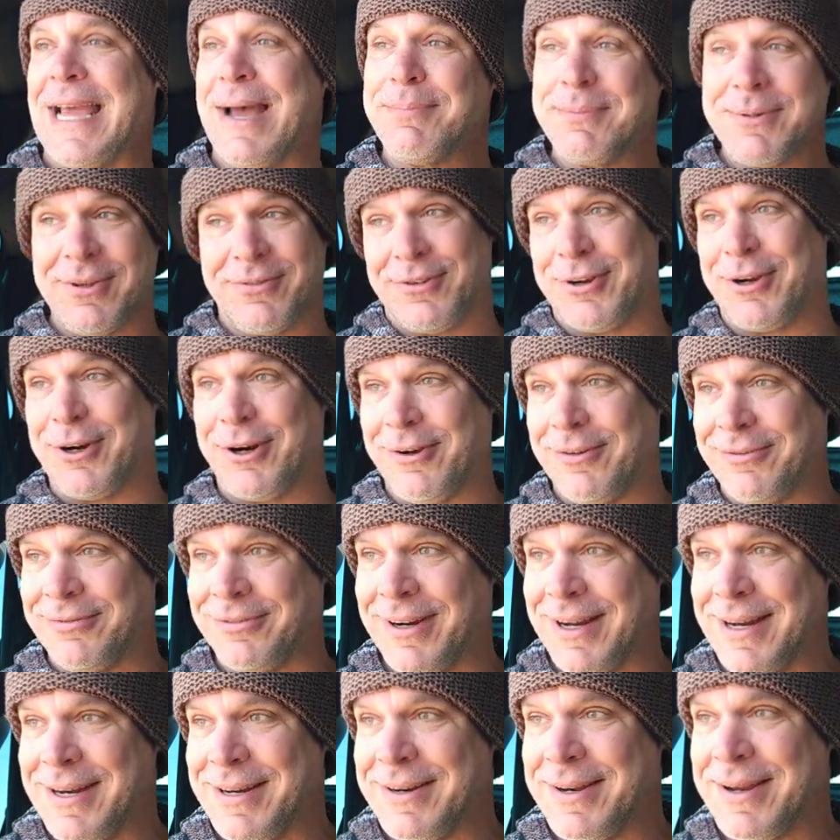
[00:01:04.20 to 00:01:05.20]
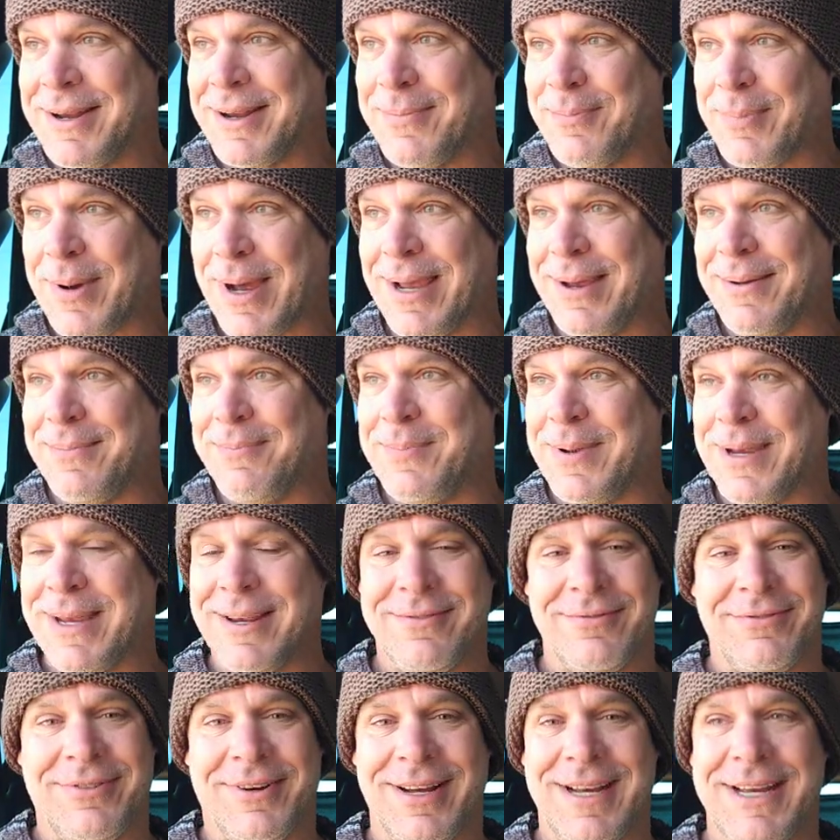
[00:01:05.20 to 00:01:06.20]
kept a girlfriend by
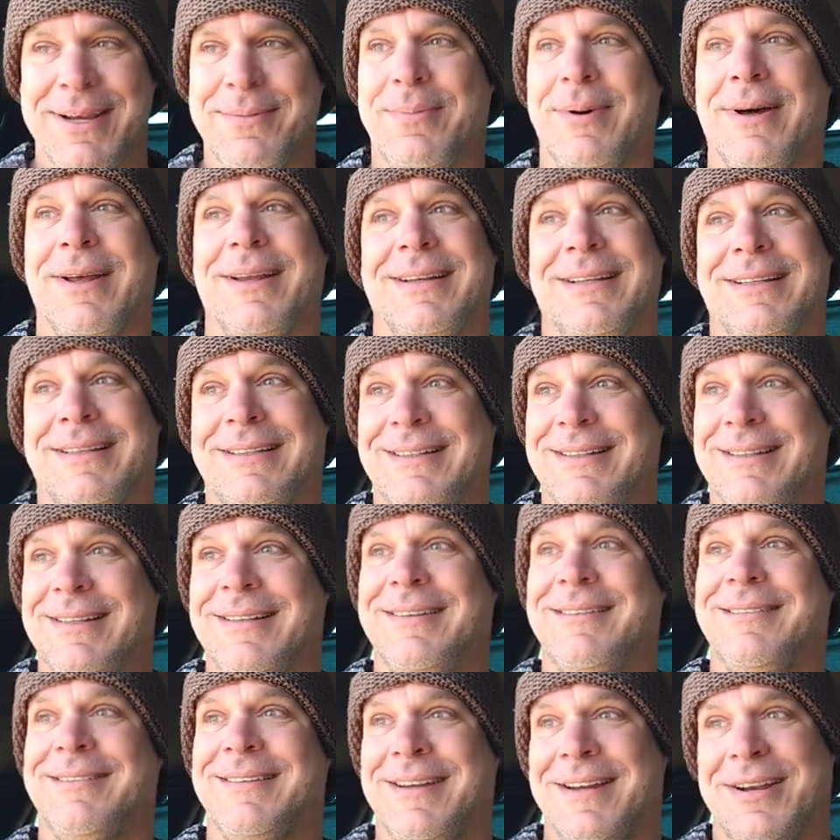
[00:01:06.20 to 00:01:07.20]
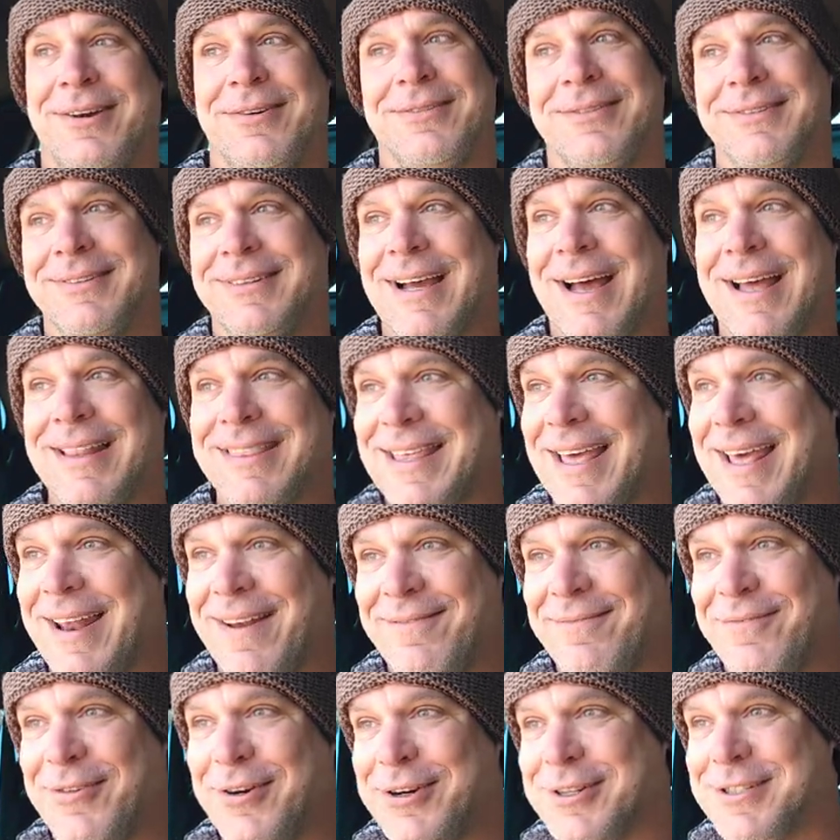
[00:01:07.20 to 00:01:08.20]
being funny, but, you know, got that
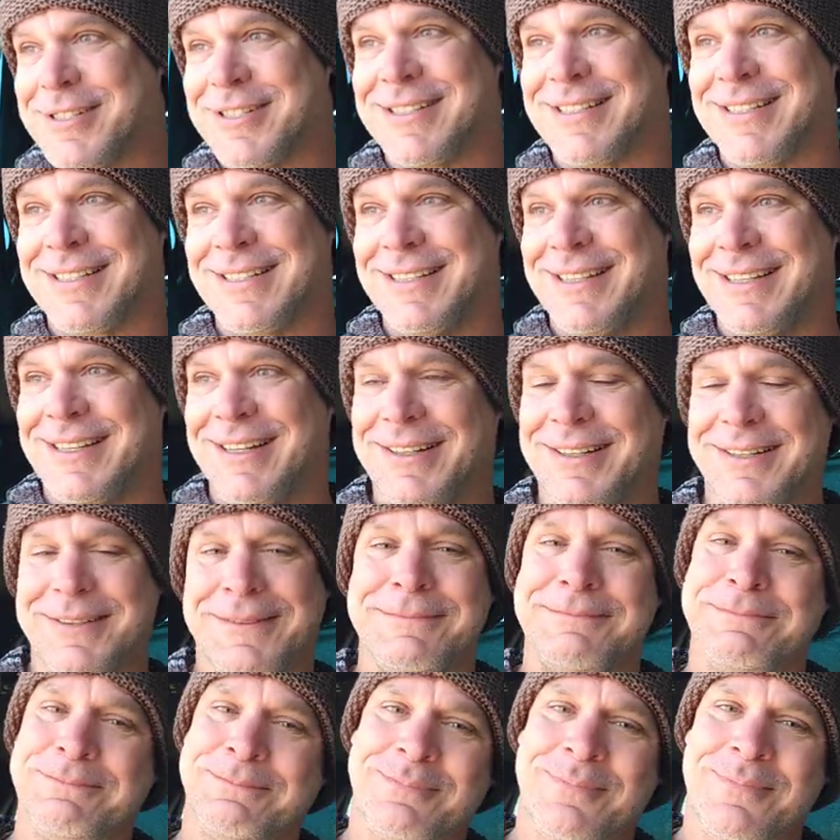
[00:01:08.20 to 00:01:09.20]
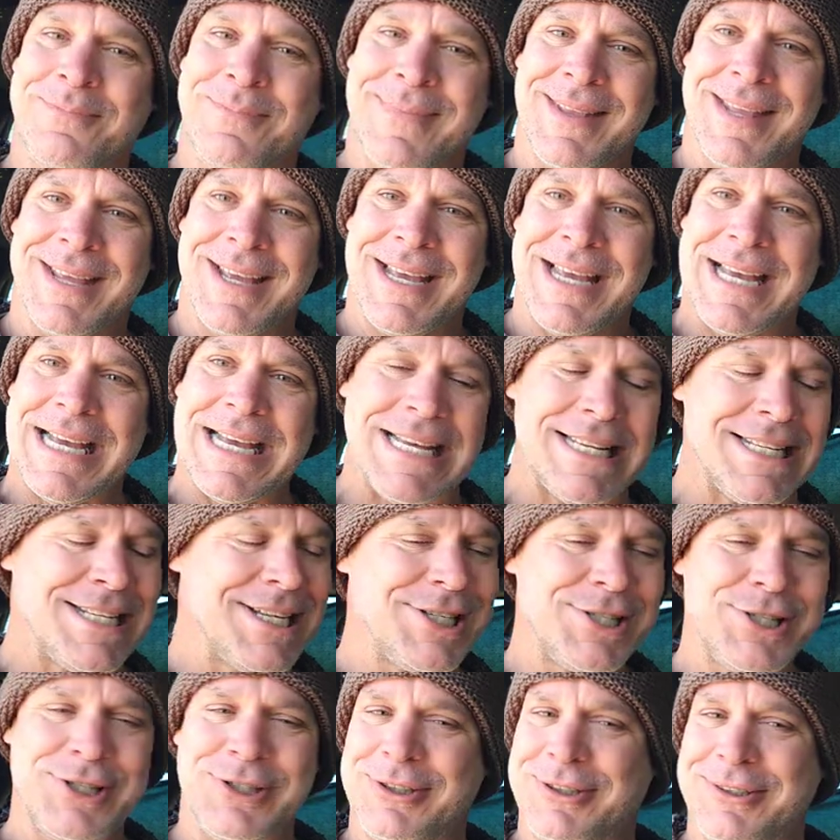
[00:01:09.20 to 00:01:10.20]
first, you know,
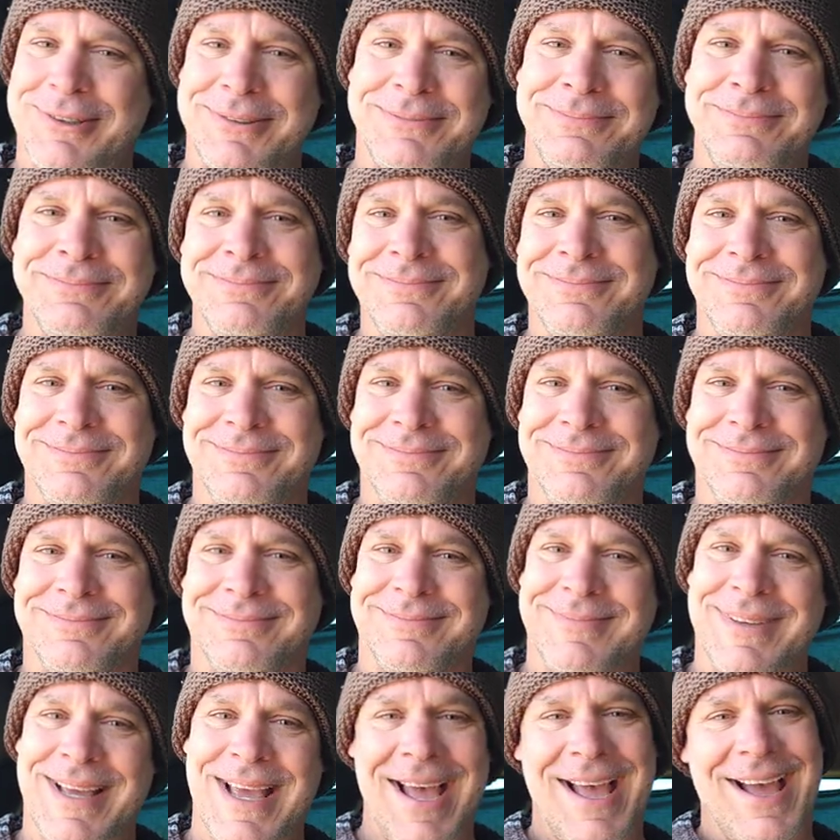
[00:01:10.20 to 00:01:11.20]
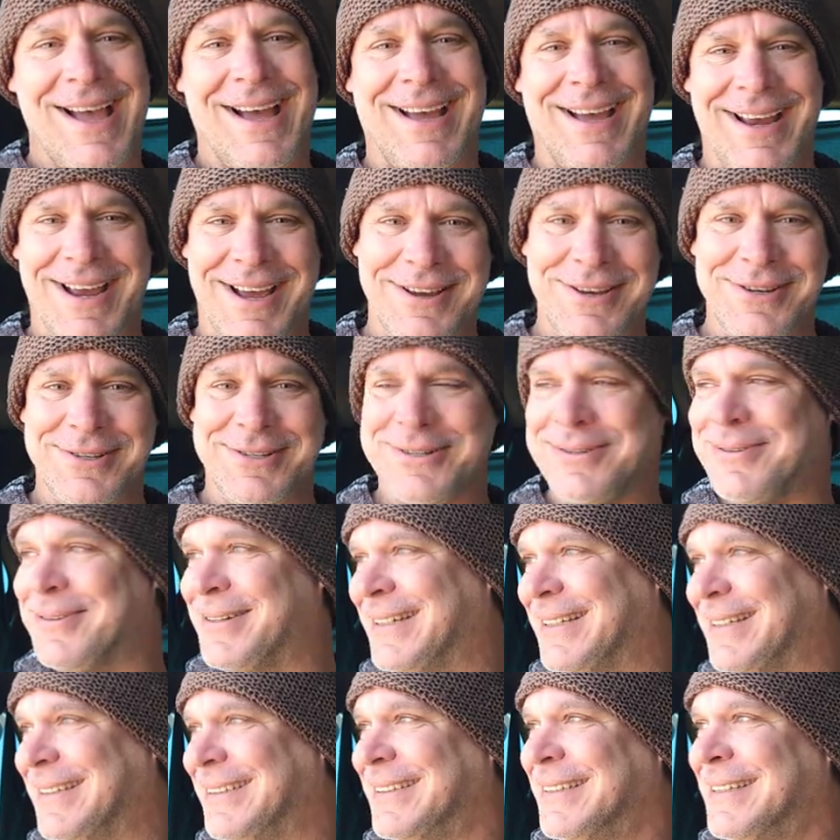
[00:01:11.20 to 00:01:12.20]
initial, hi, how you
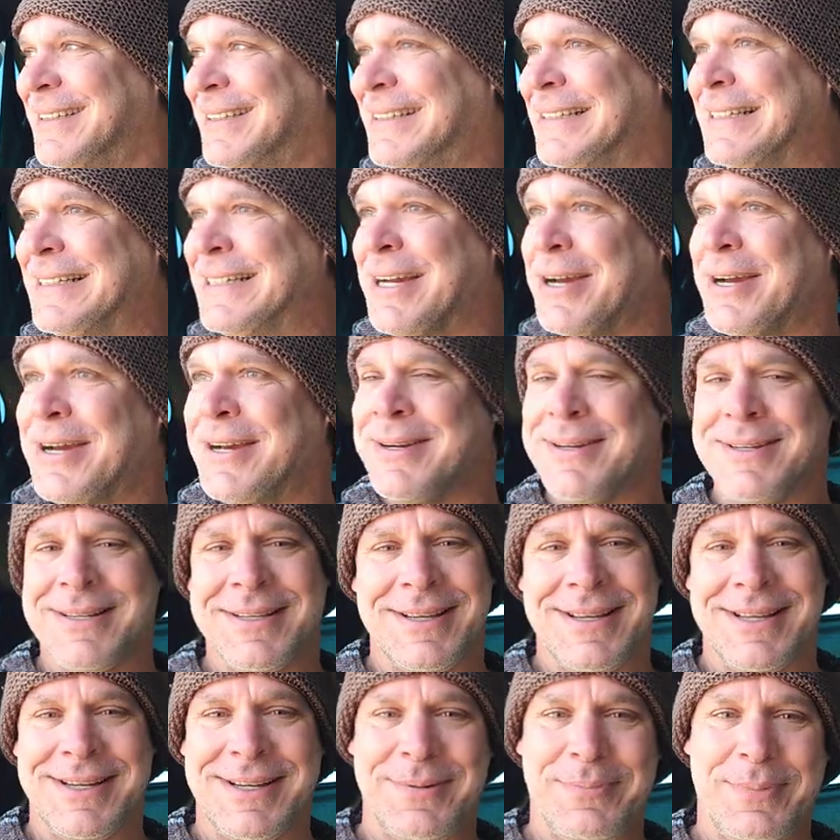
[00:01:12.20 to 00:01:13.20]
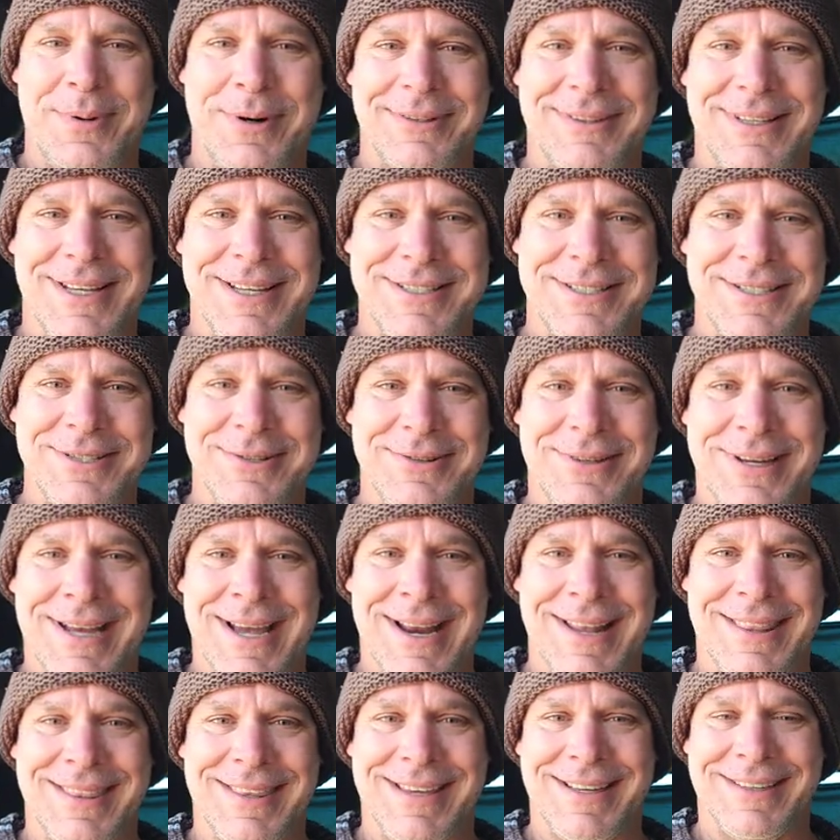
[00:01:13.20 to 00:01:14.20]
doing? In your birthday suit
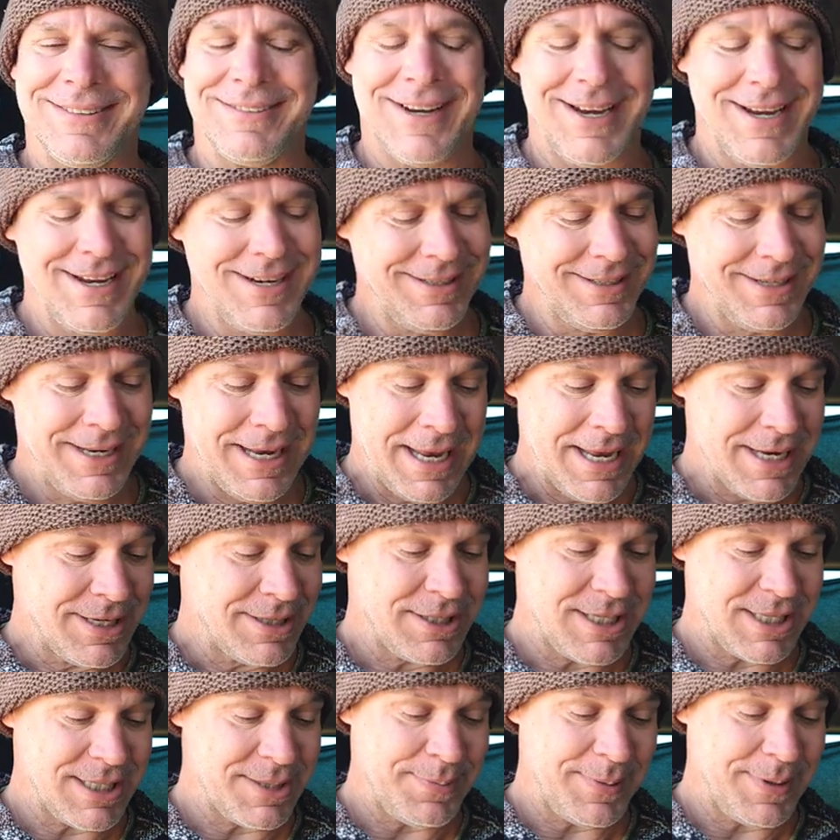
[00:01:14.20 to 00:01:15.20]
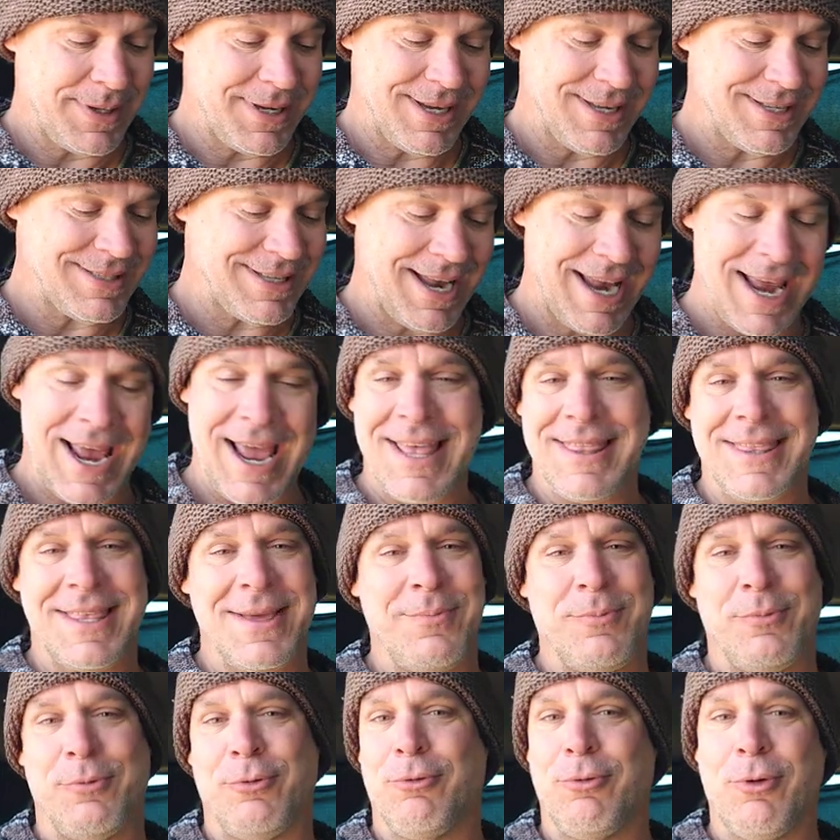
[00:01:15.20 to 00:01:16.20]
kind of thing, right? Just because I had
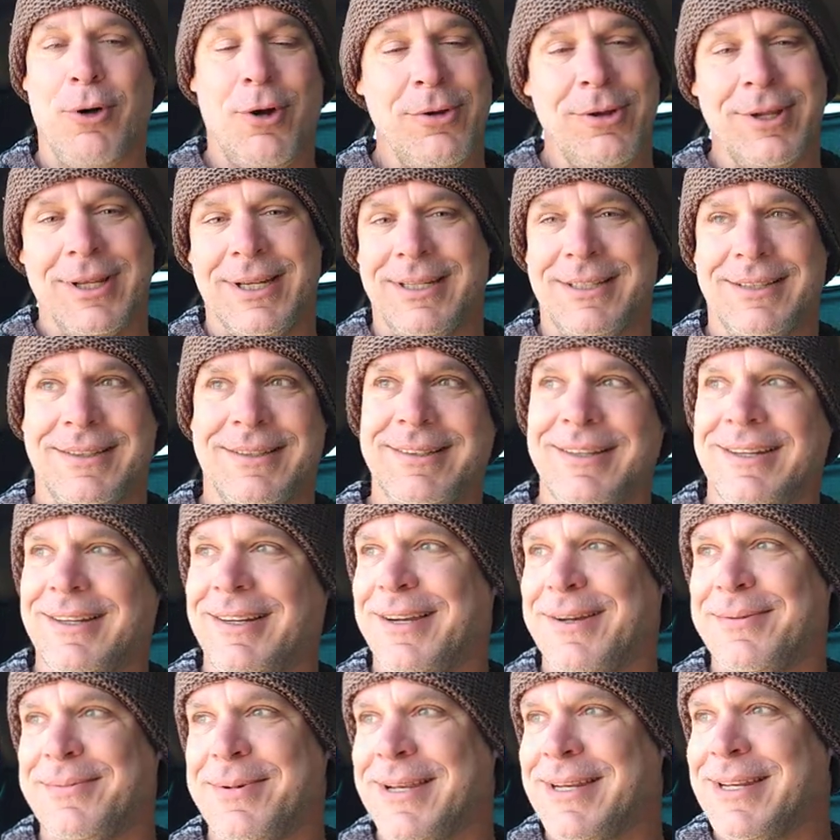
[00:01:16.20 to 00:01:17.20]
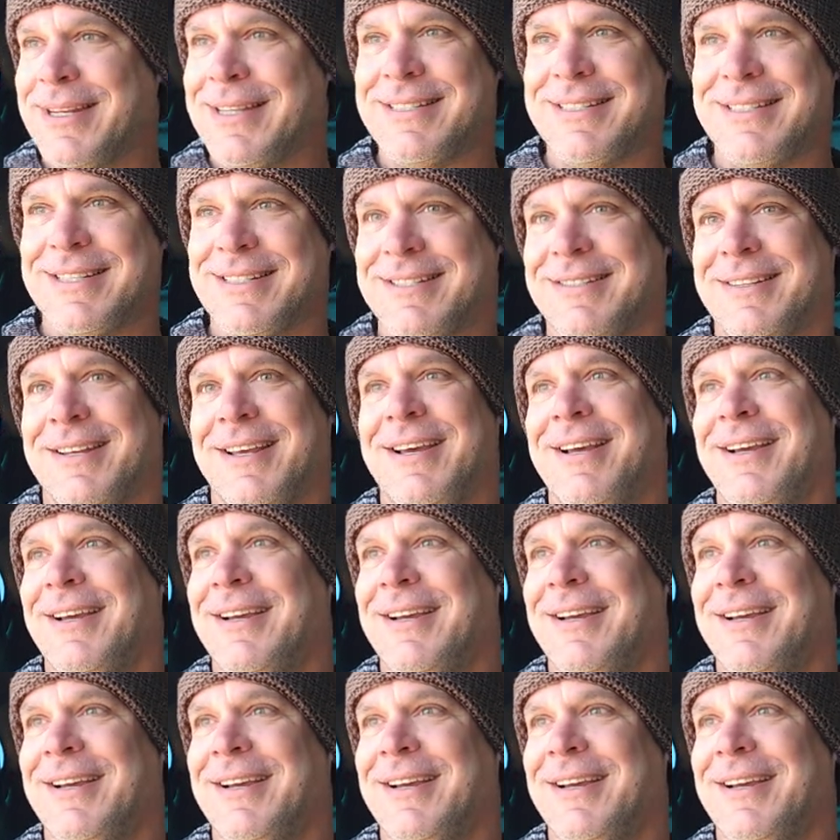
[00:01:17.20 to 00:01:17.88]
them rolling, you know what I mean? It's just,